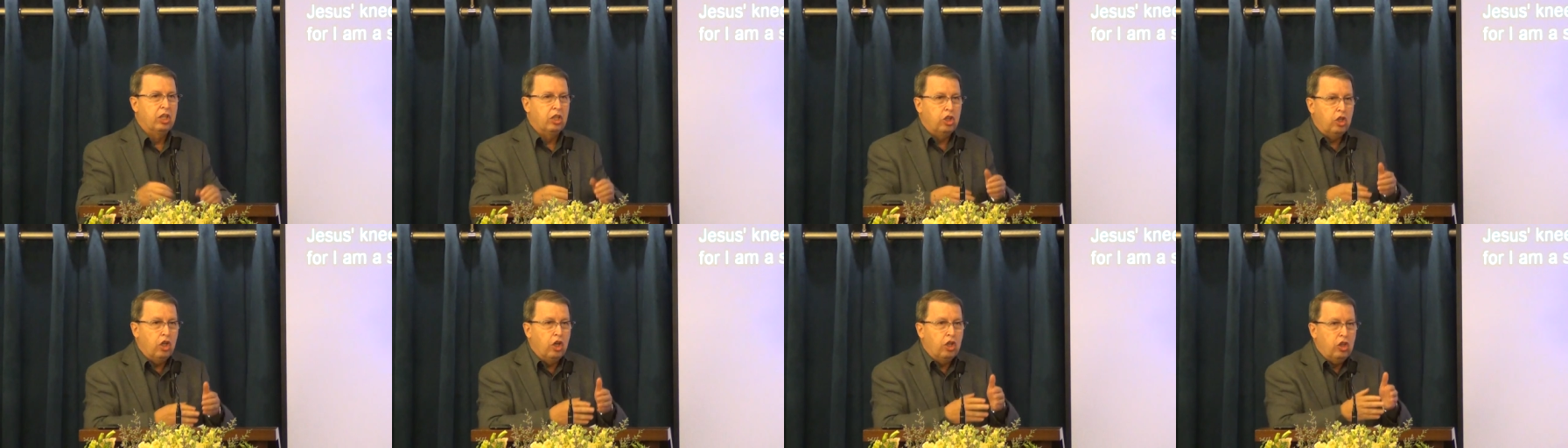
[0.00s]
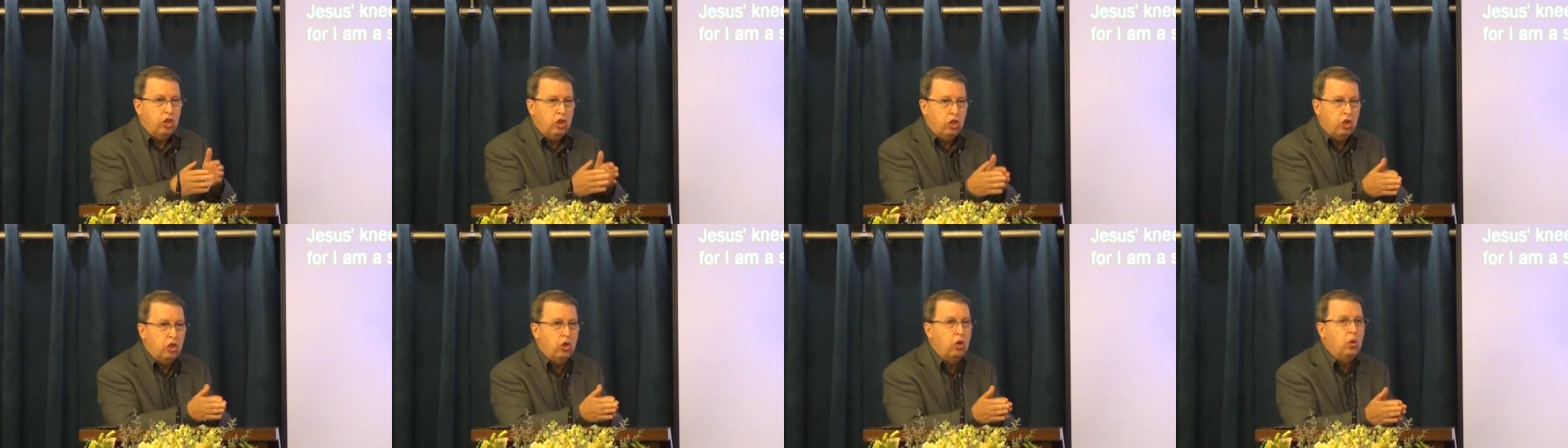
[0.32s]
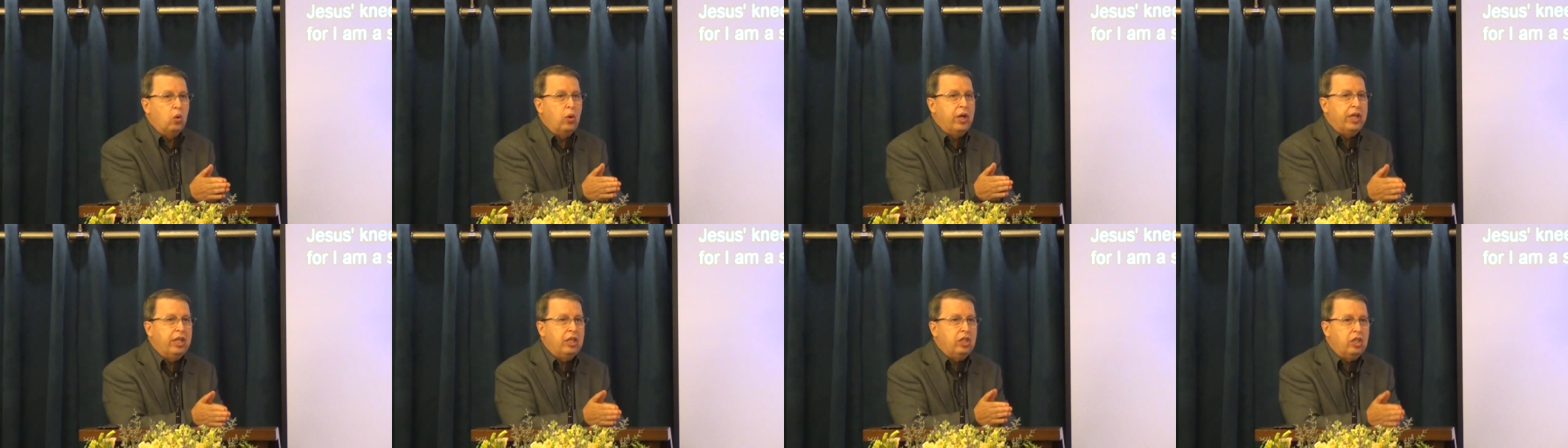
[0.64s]
The
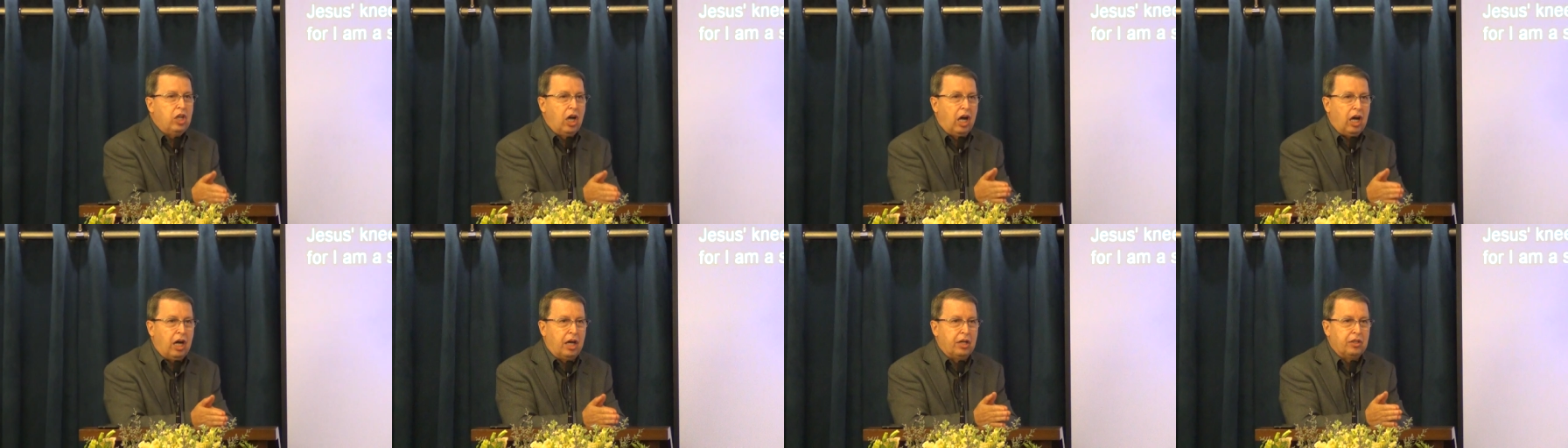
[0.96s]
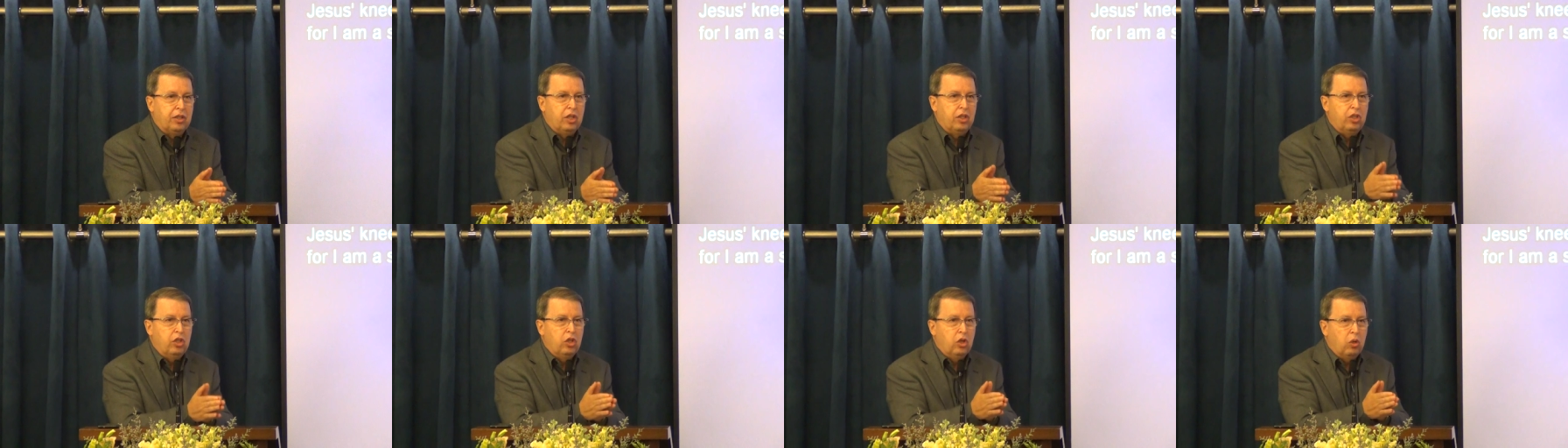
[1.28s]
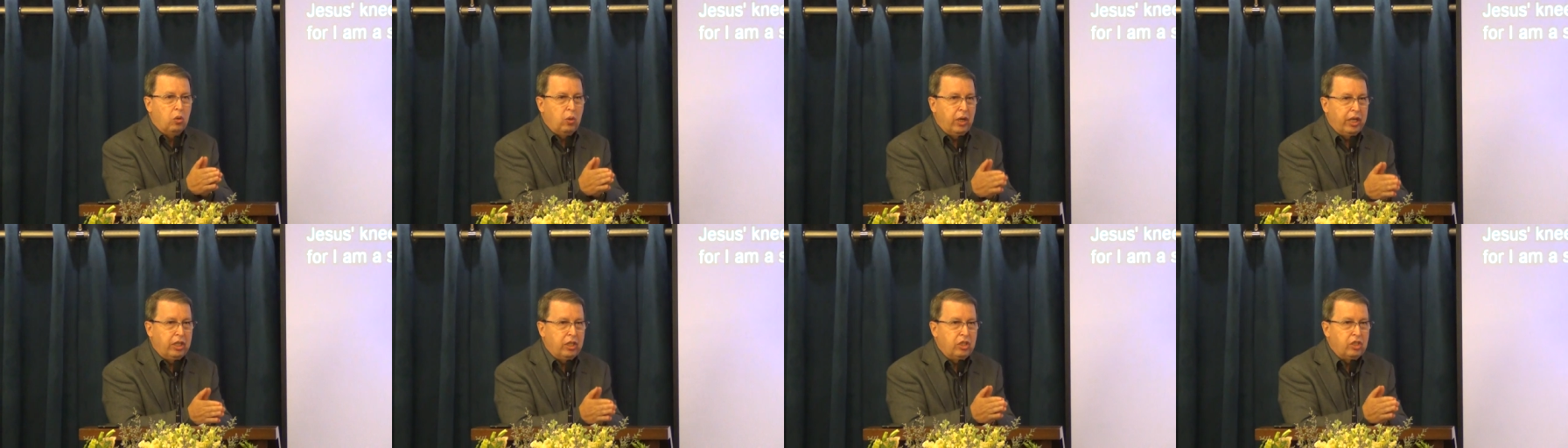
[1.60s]
knowing God, the
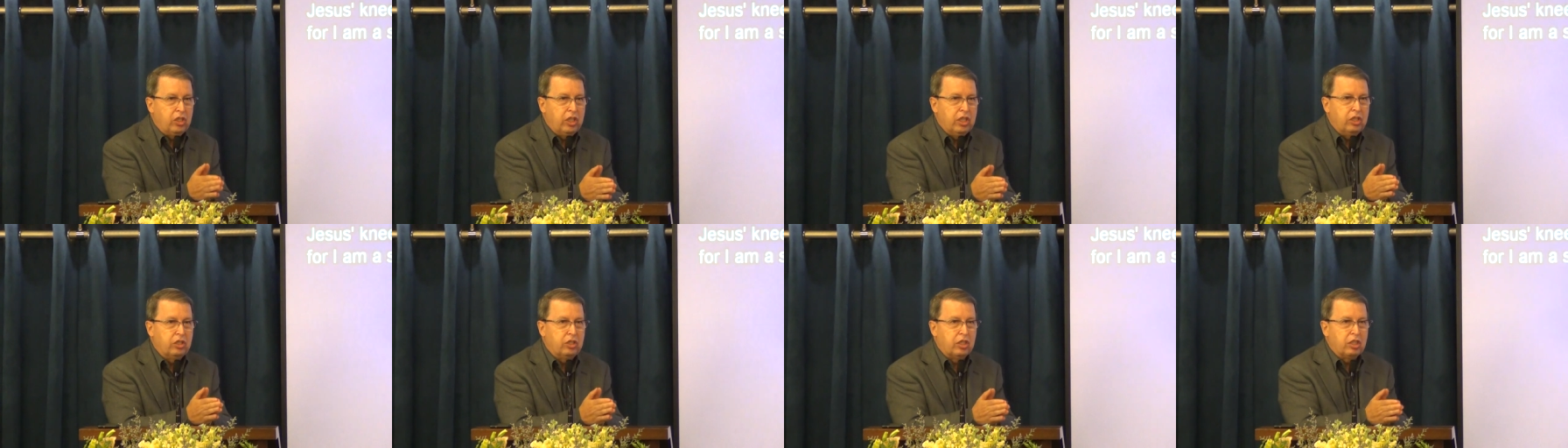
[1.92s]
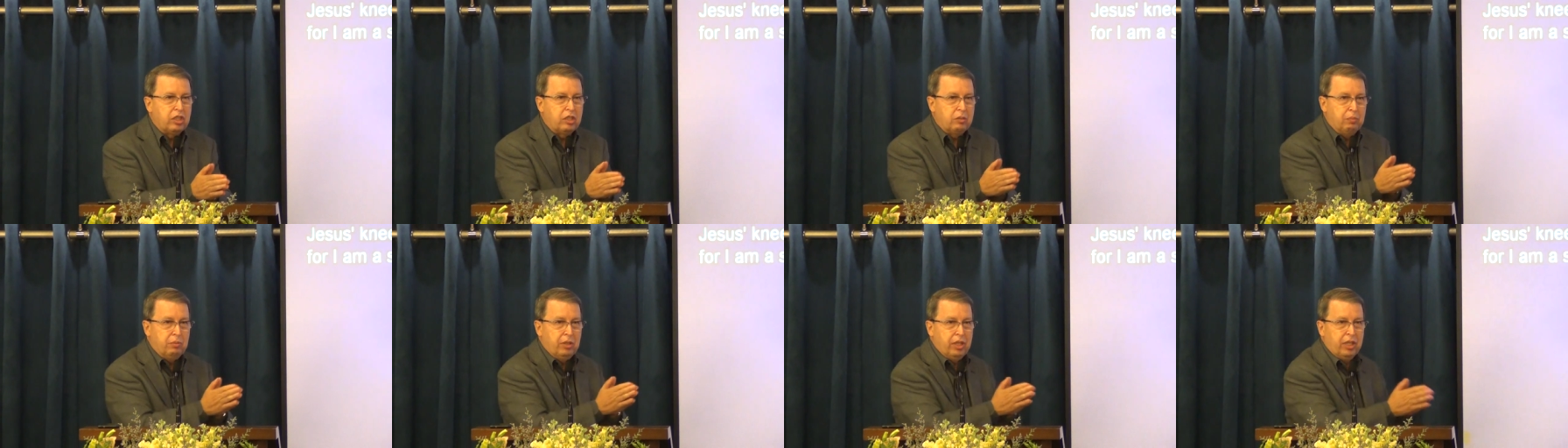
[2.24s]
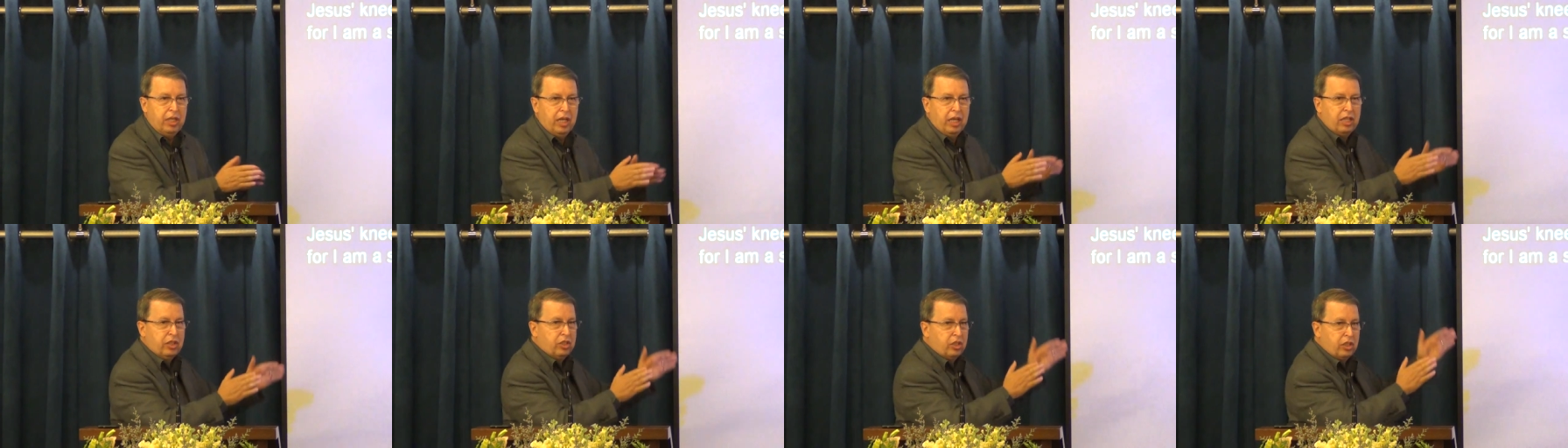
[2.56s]
knowing Jesus
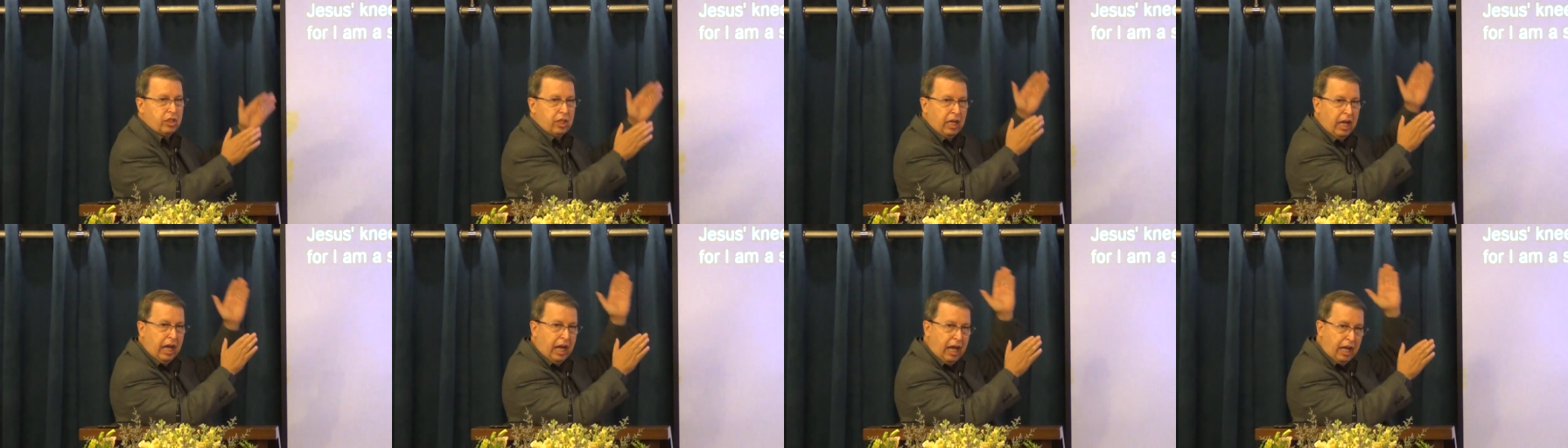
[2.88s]
begins